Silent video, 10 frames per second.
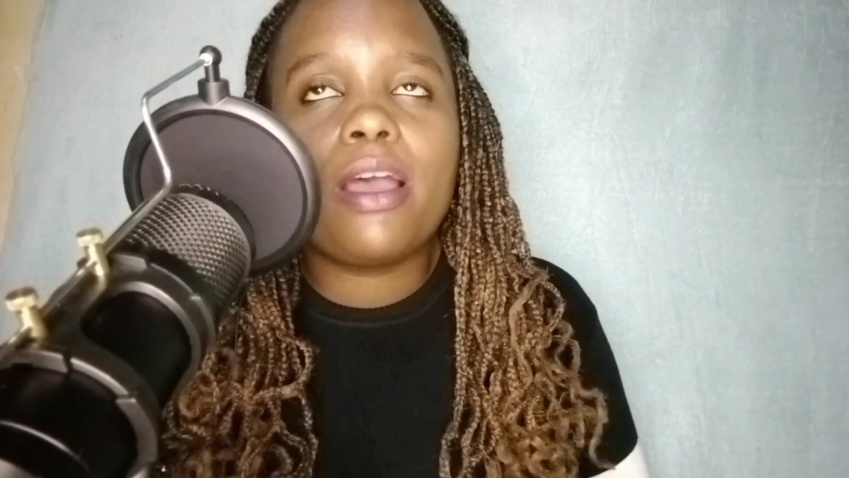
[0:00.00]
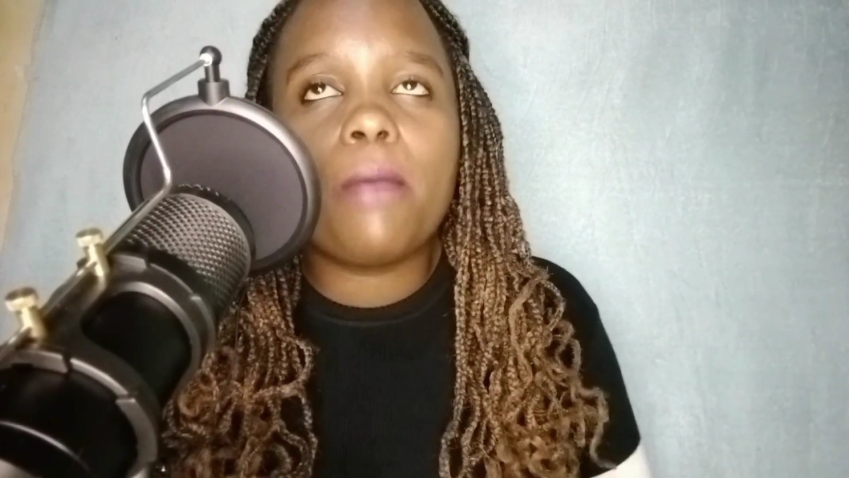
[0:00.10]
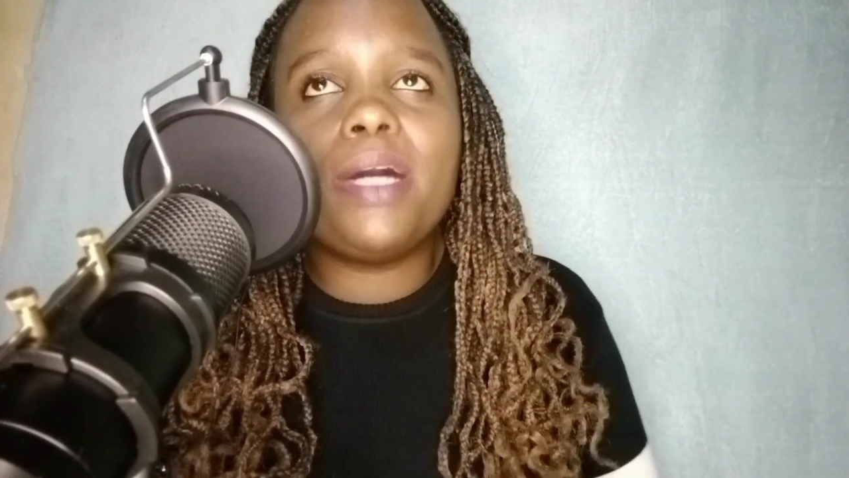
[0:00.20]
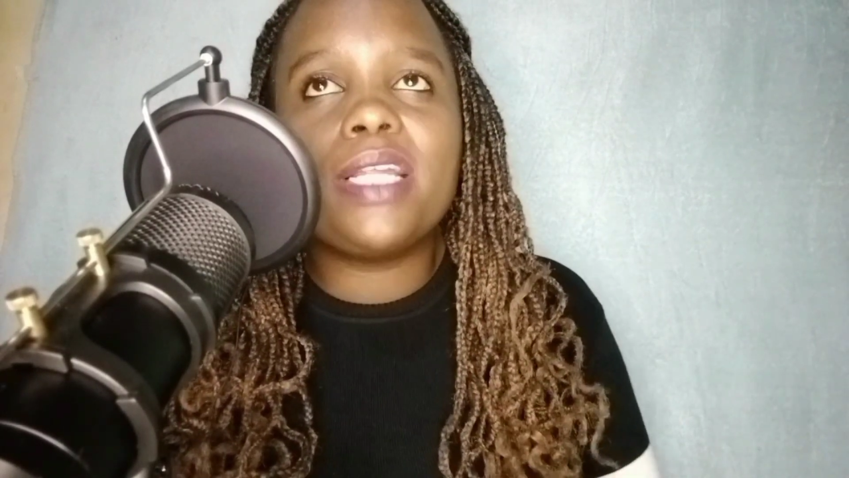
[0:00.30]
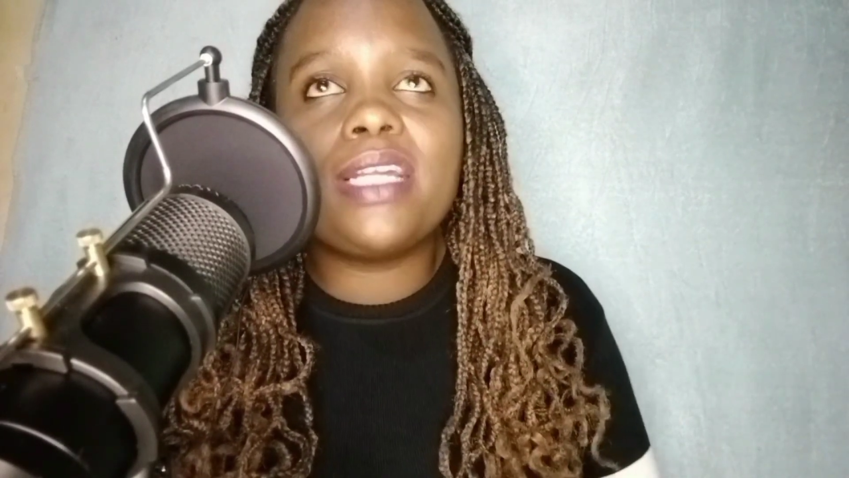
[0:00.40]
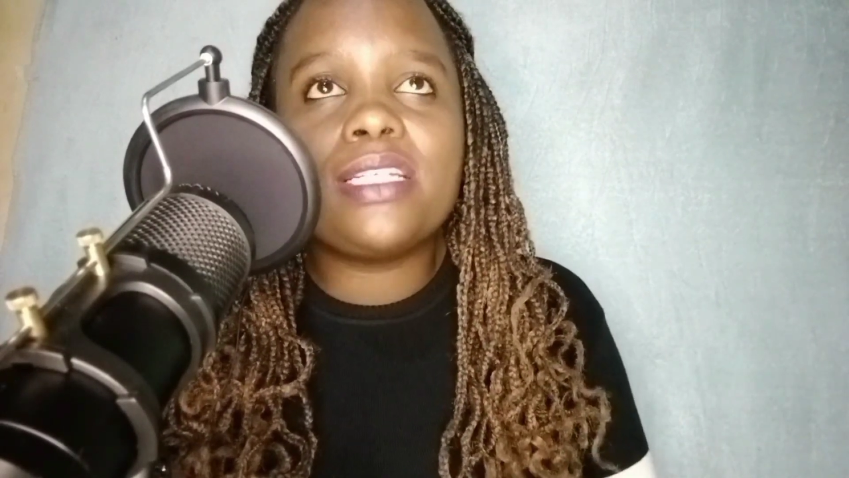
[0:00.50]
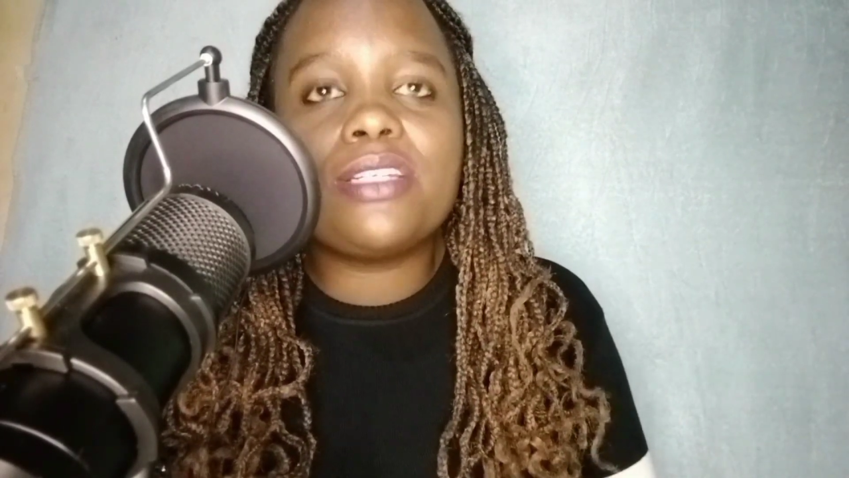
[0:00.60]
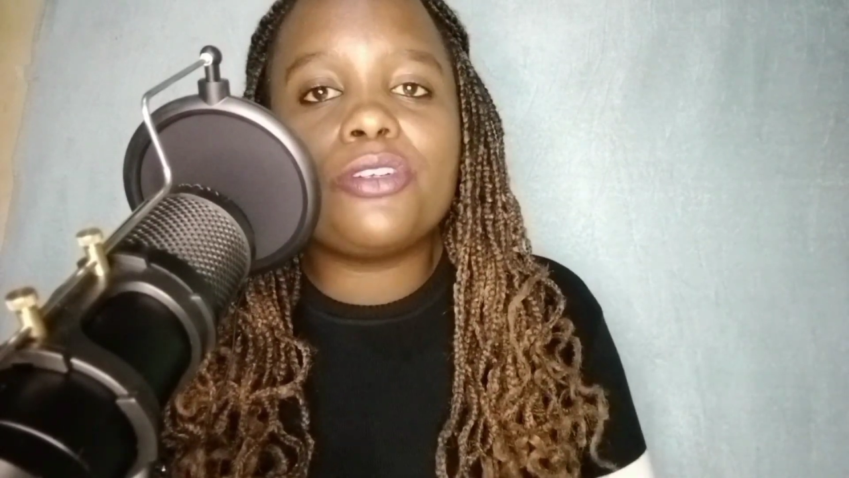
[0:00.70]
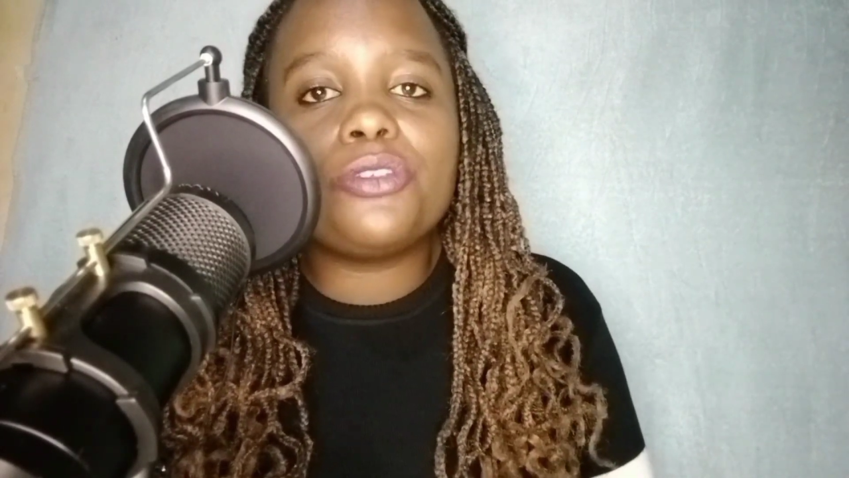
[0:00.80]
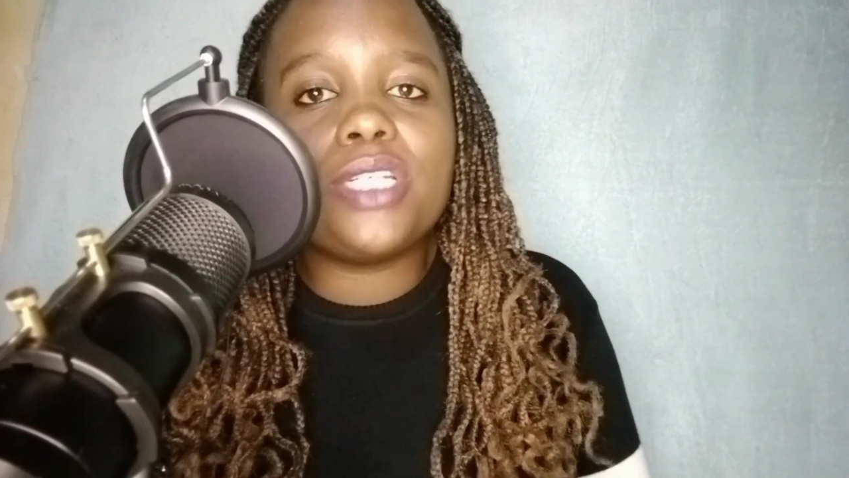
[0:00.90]
But that is
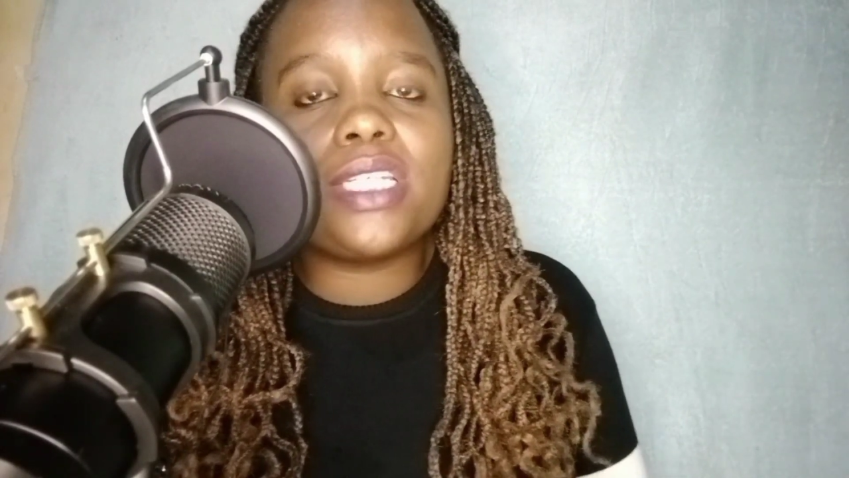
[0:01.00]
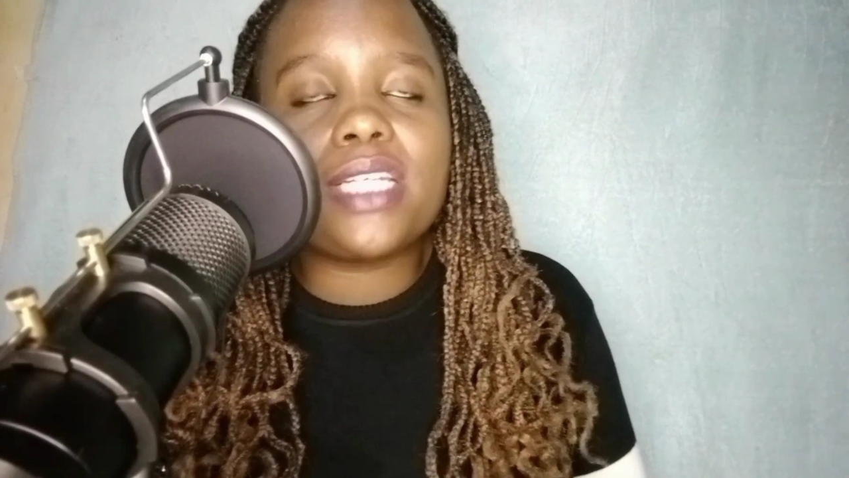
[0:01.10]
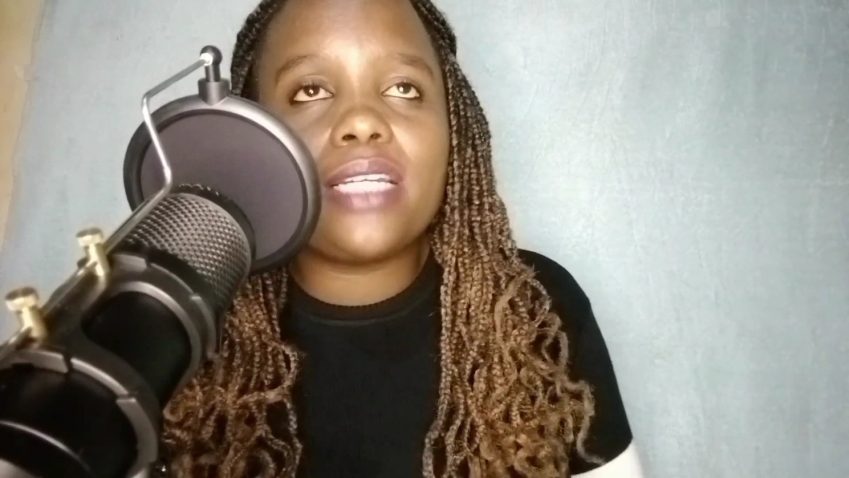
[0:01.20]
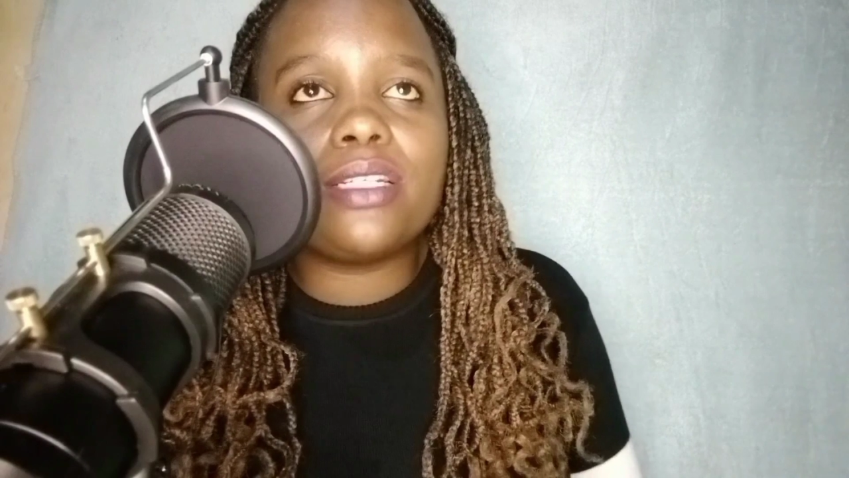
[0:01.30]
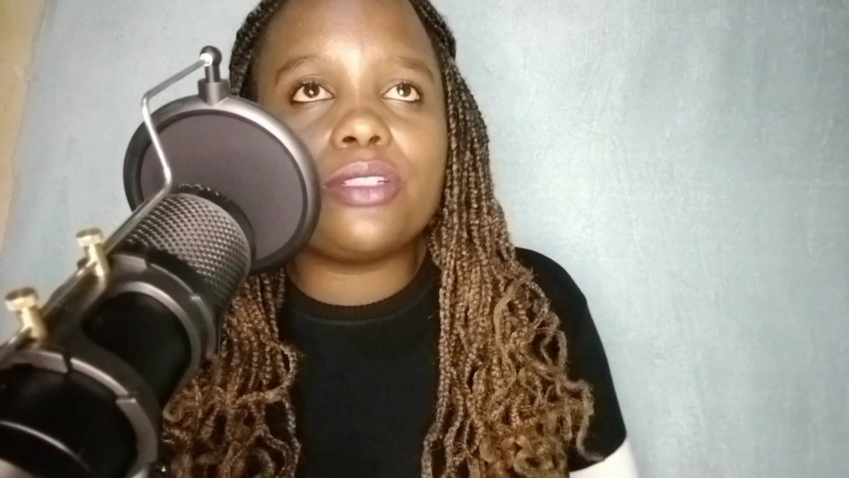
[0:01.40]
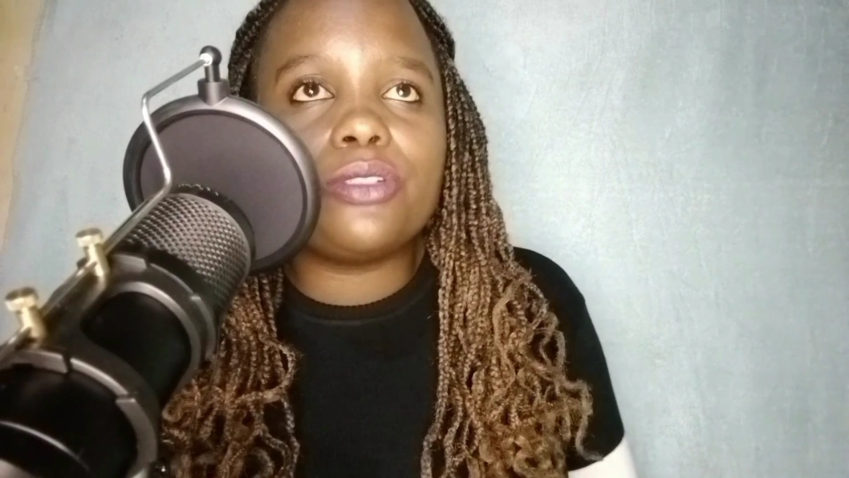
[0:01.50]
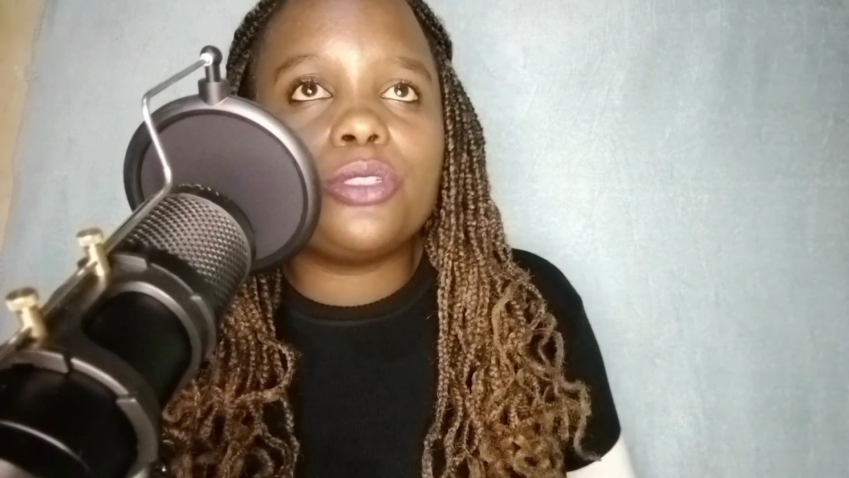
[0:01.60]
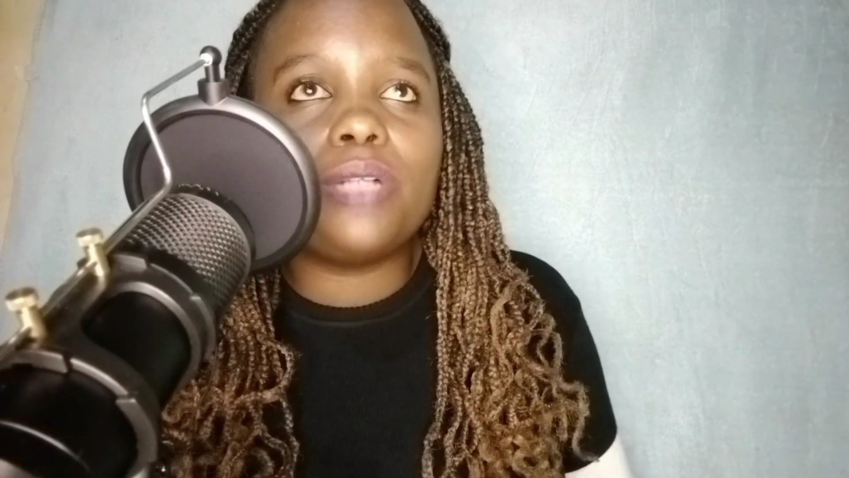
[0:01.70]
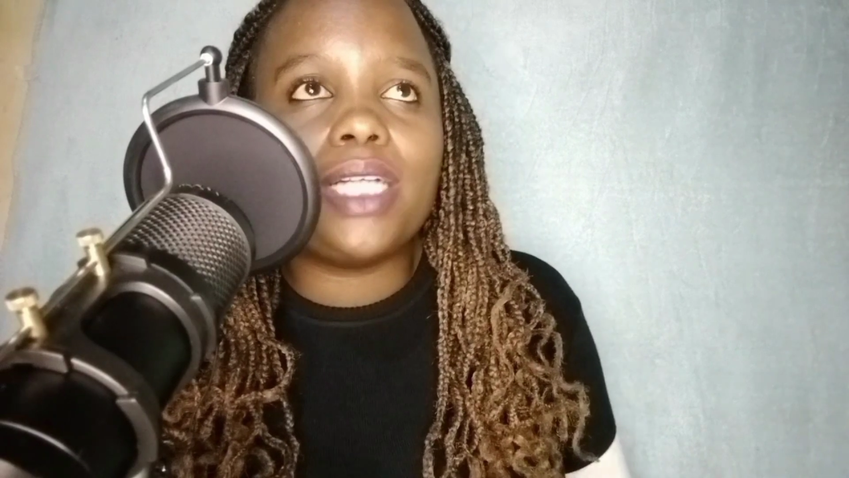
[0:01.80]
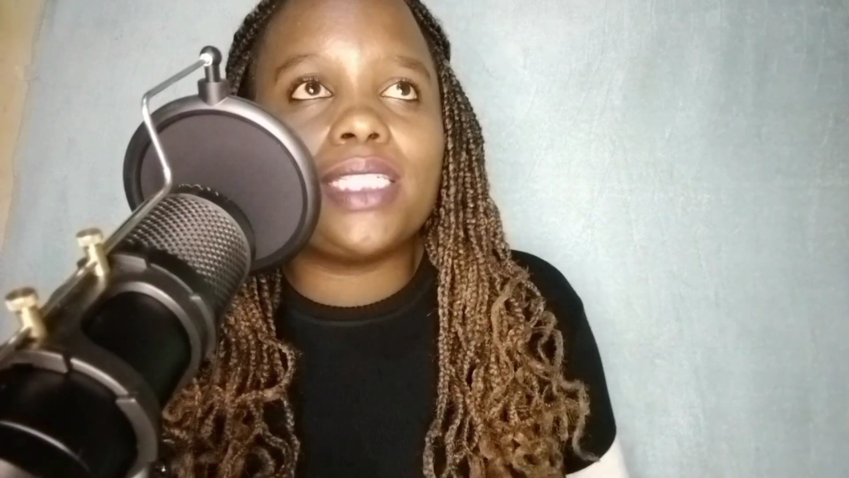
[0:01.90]
not to discourage those
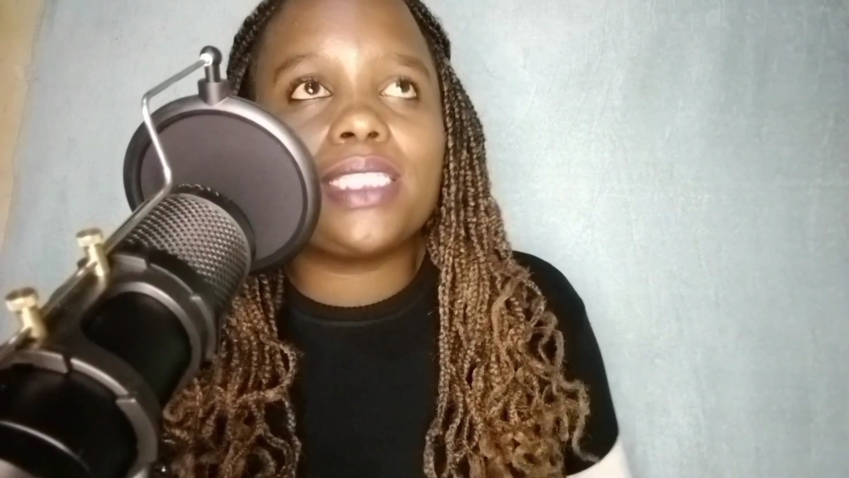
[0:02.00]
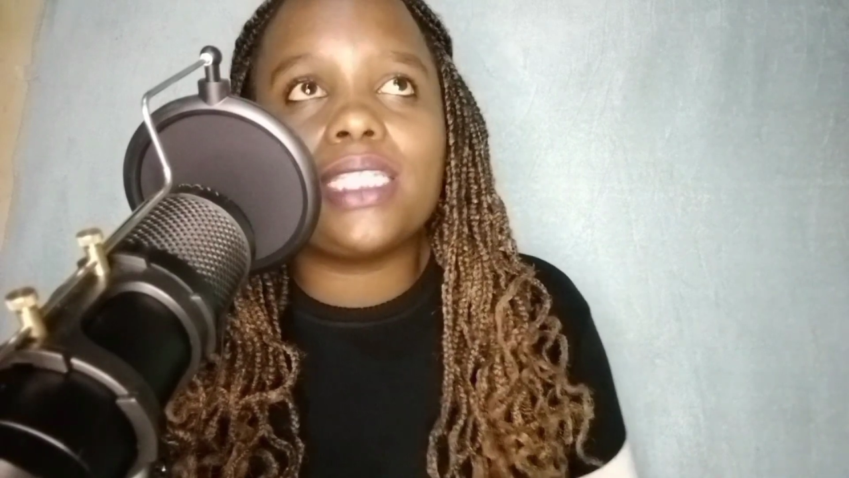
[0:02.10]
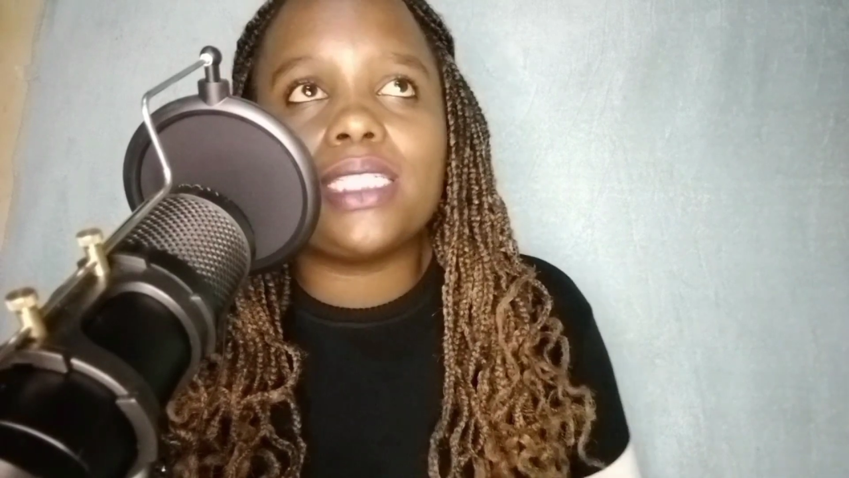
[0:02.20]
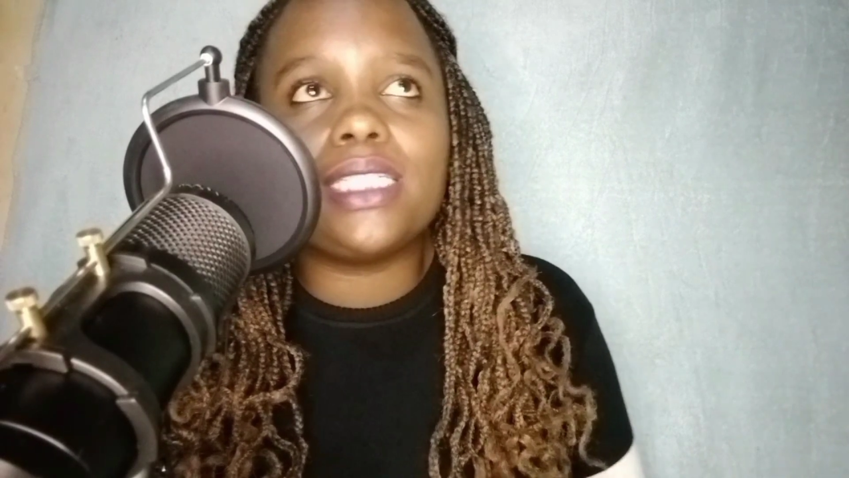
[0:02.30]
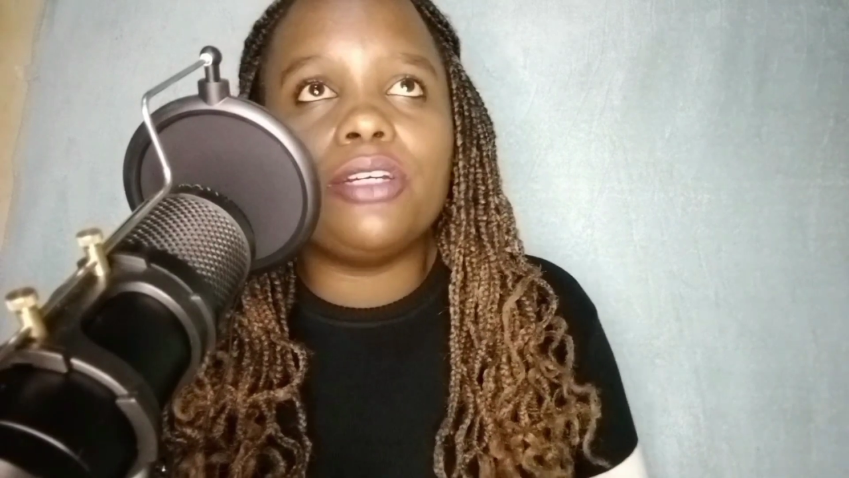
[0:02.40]
who are just starting.